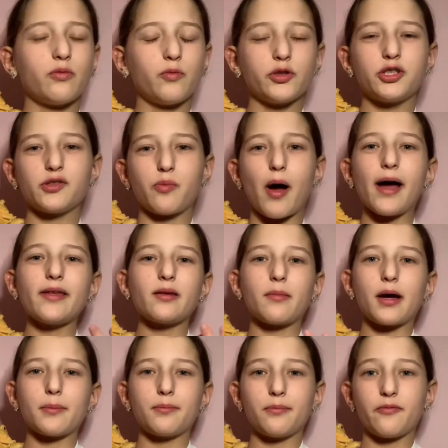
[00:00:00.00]
which is why
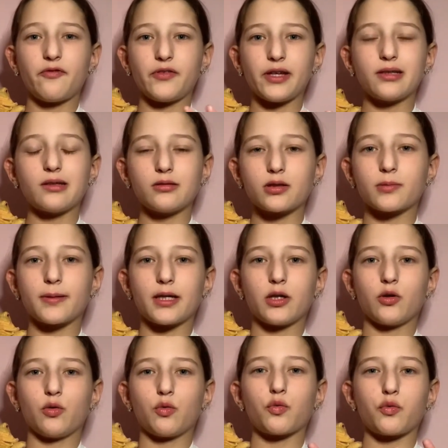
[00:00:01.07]
they might feel a little
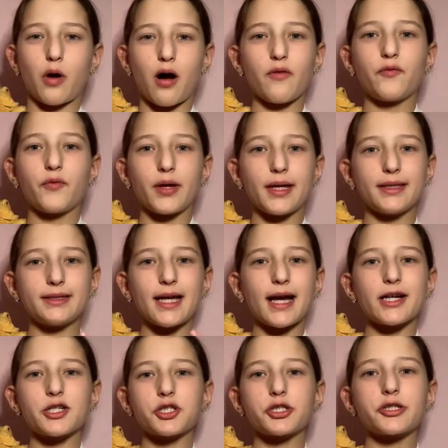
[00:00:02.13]
bit rough in
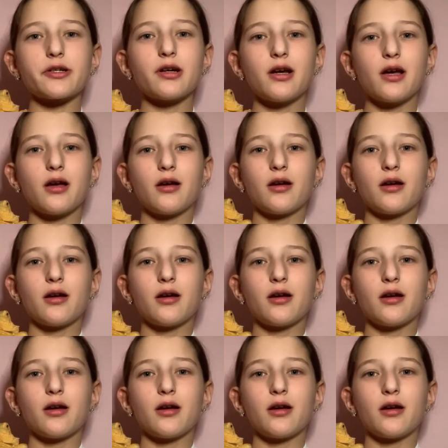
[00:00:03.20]
texture